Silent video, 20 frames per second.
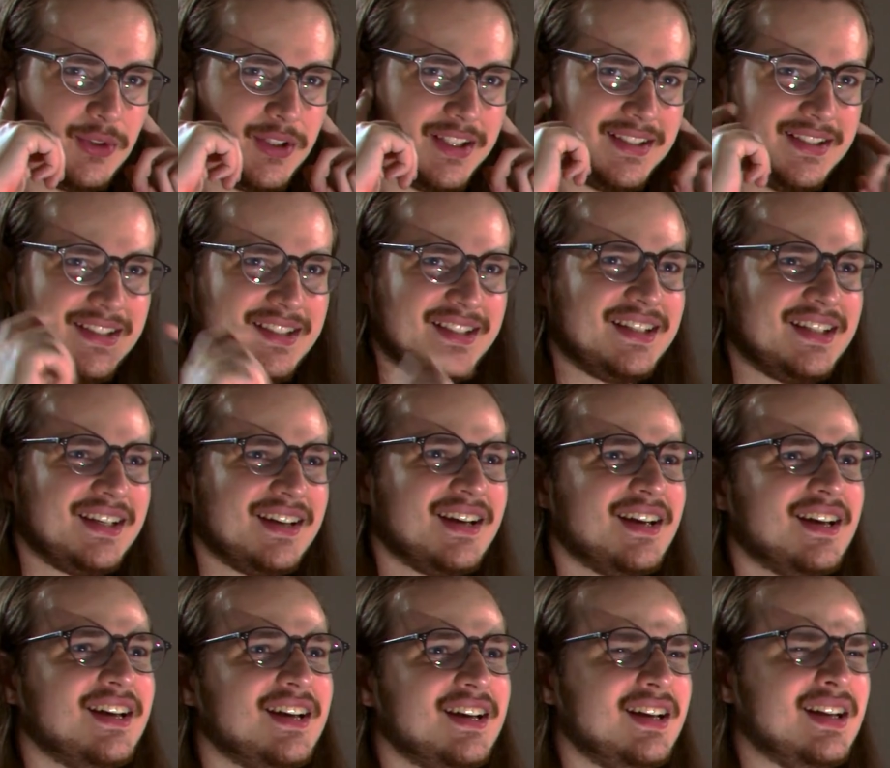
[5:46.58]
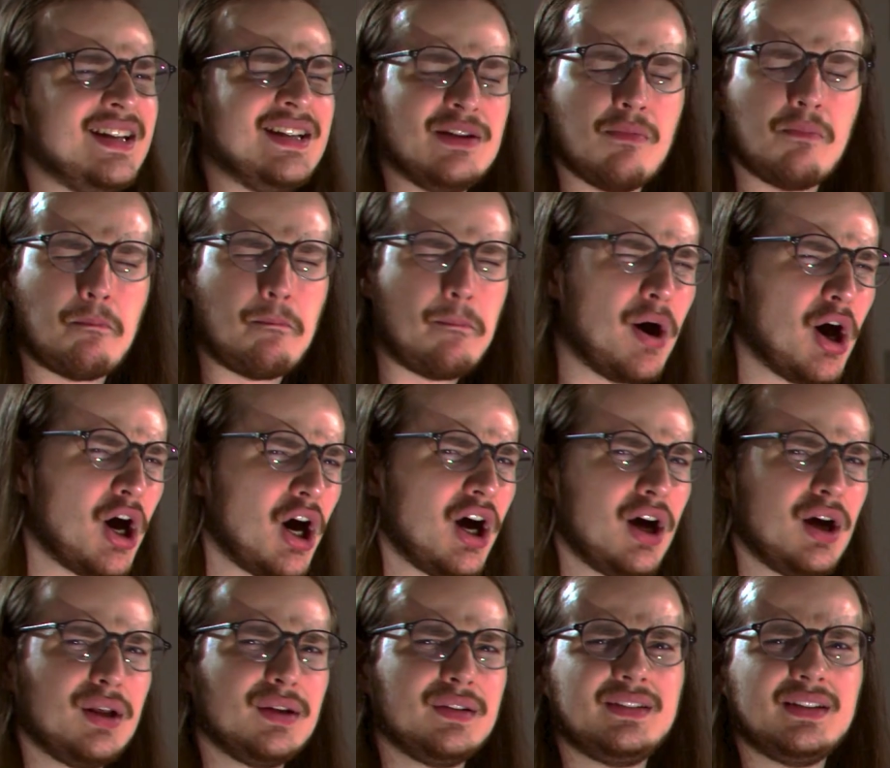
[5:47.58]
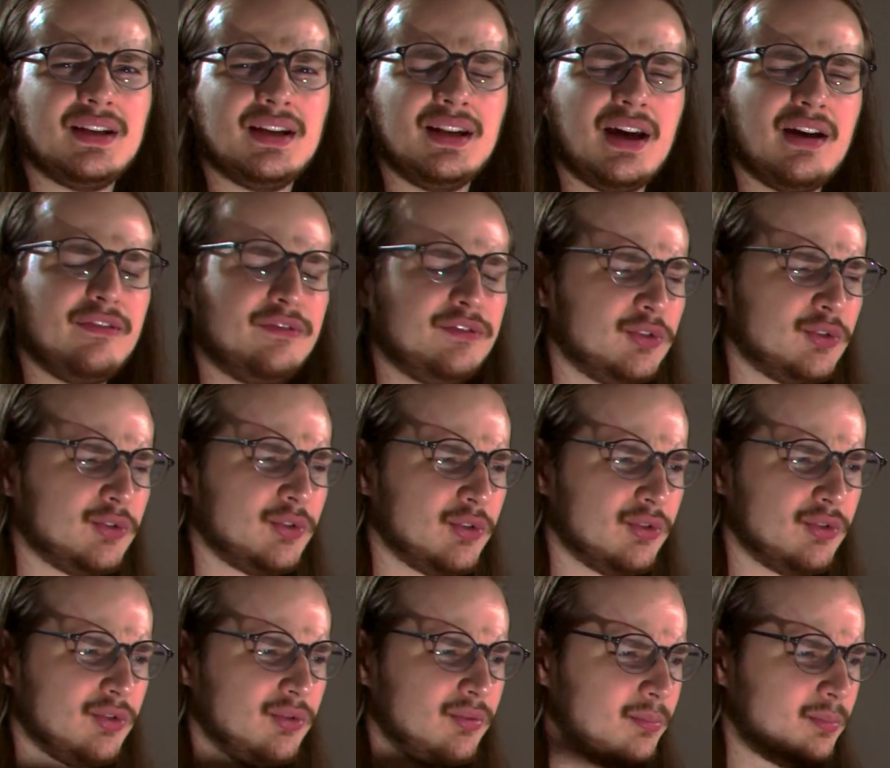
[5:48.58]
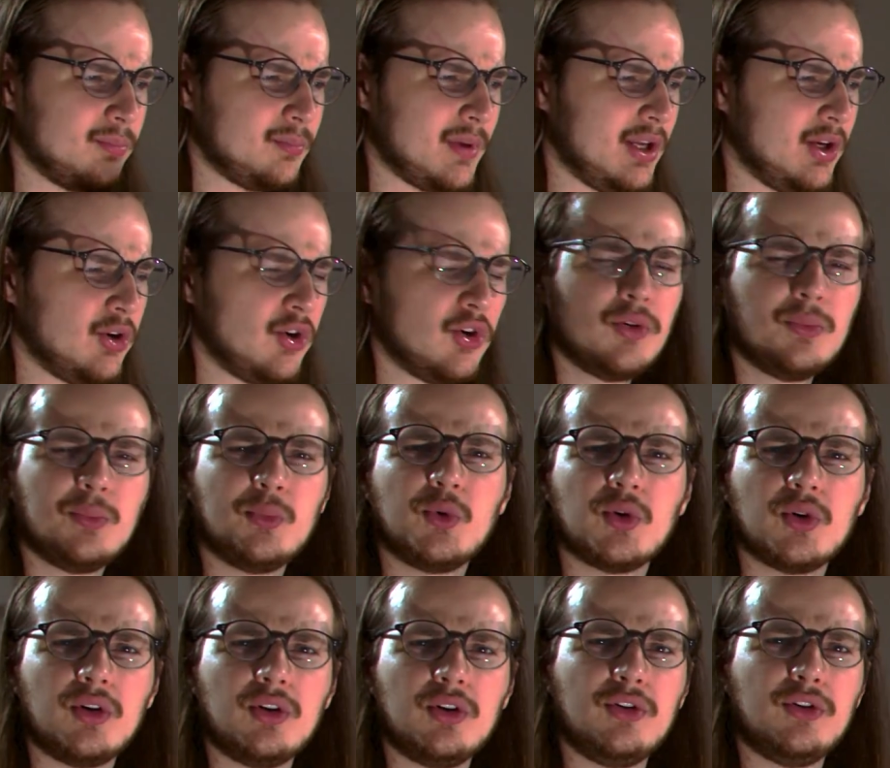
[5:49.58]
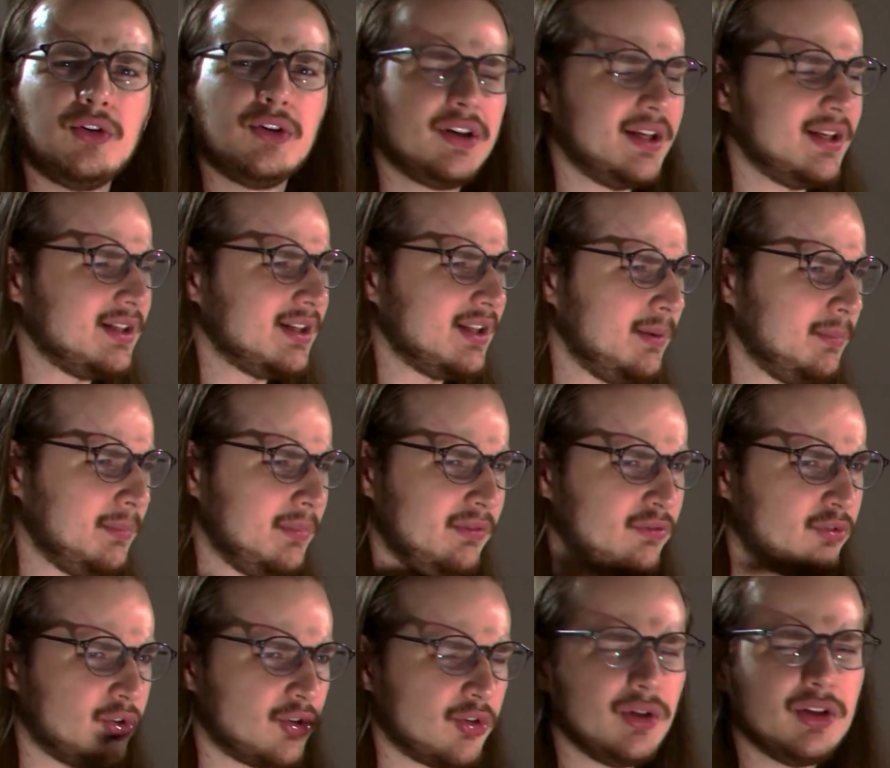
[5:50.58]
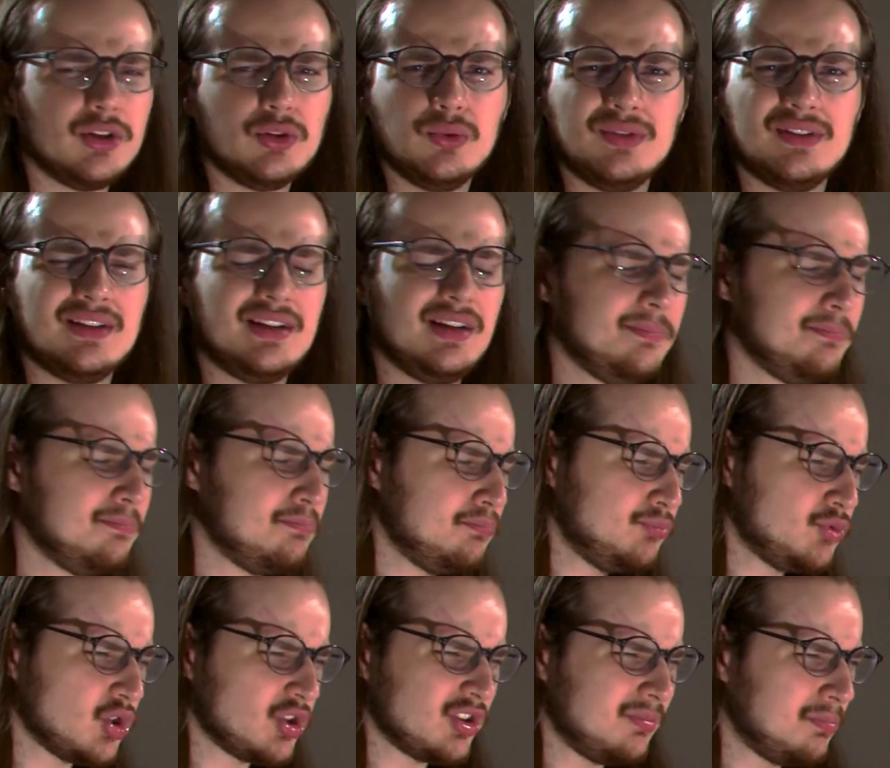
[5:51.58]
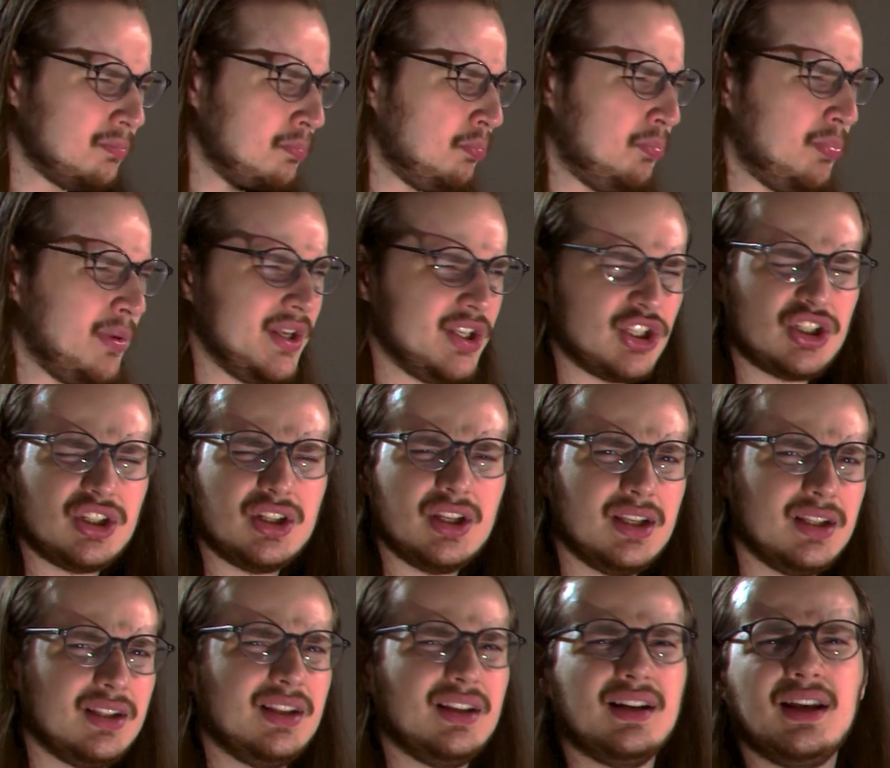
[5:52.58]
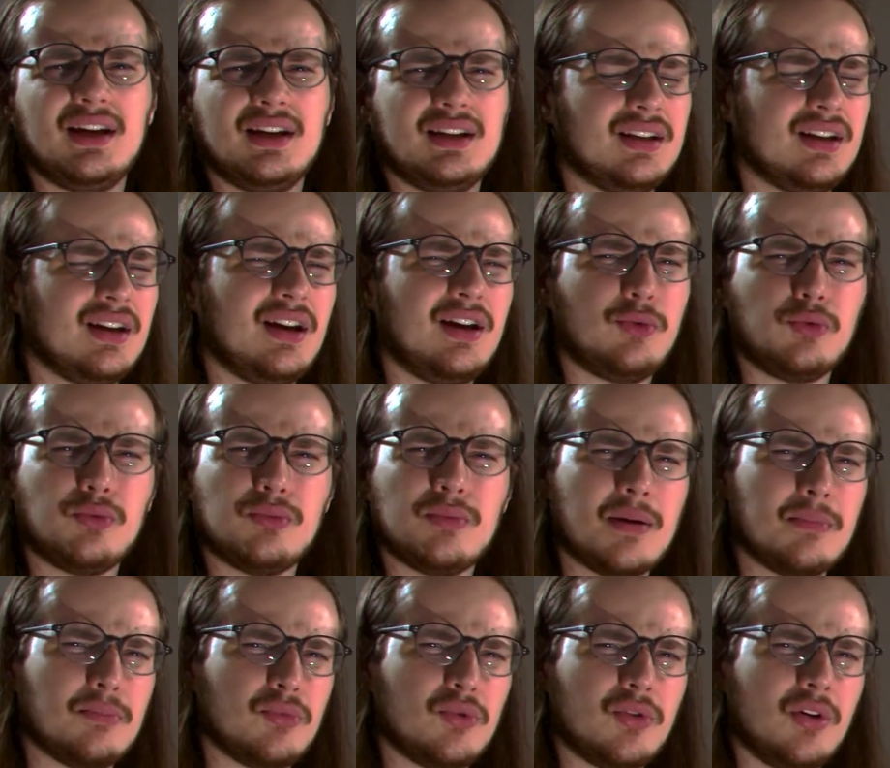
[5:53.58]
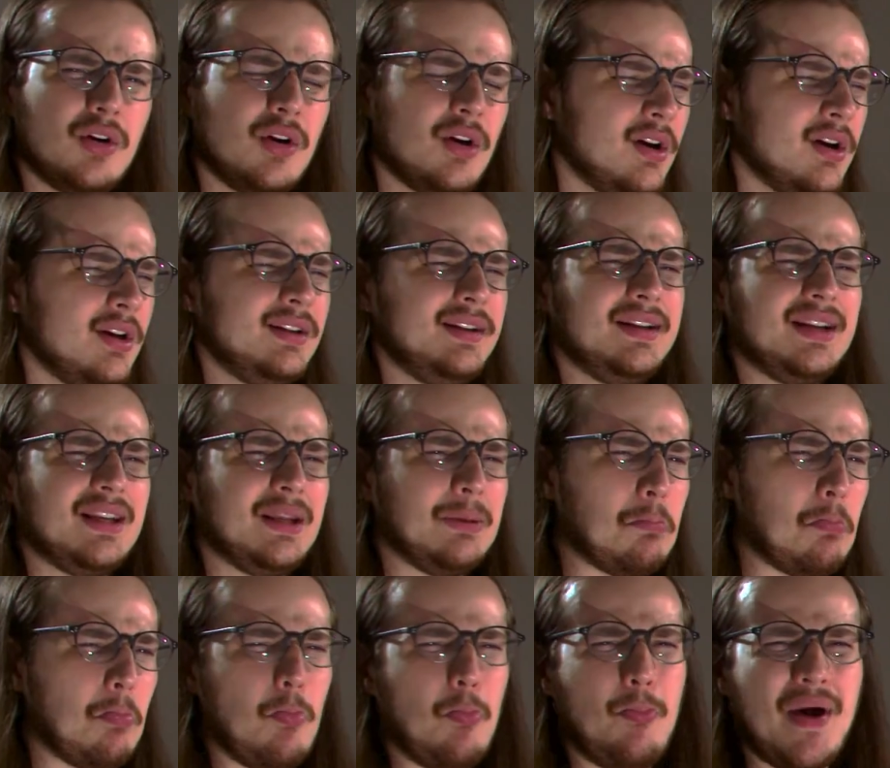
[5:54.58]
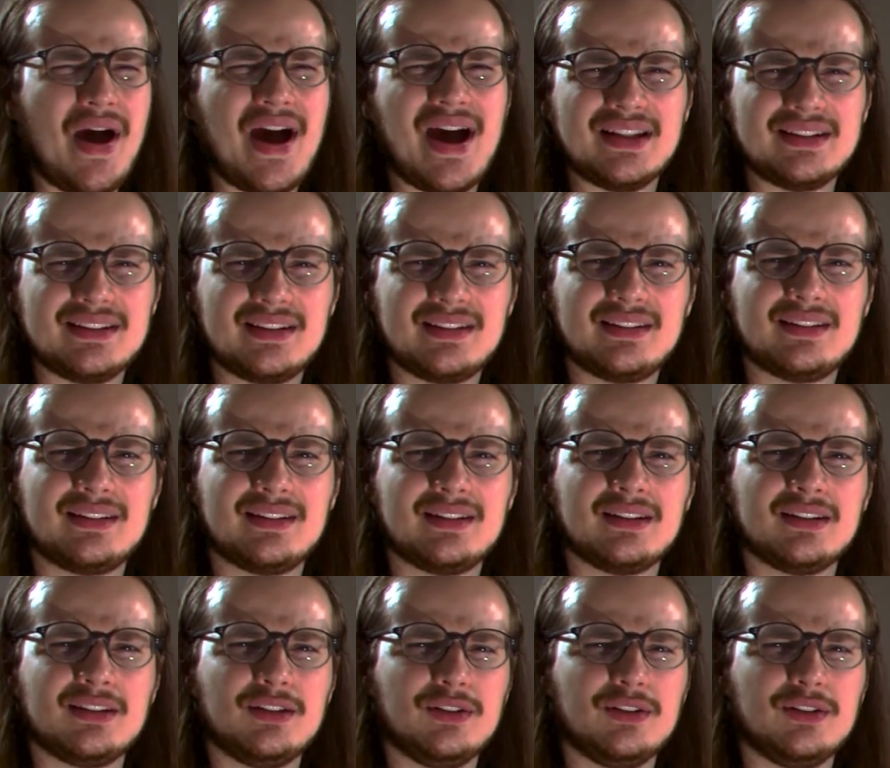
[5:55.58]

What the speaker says: it in the bus and after my homework and before going to sleep, just binged it. And I remember taking baths.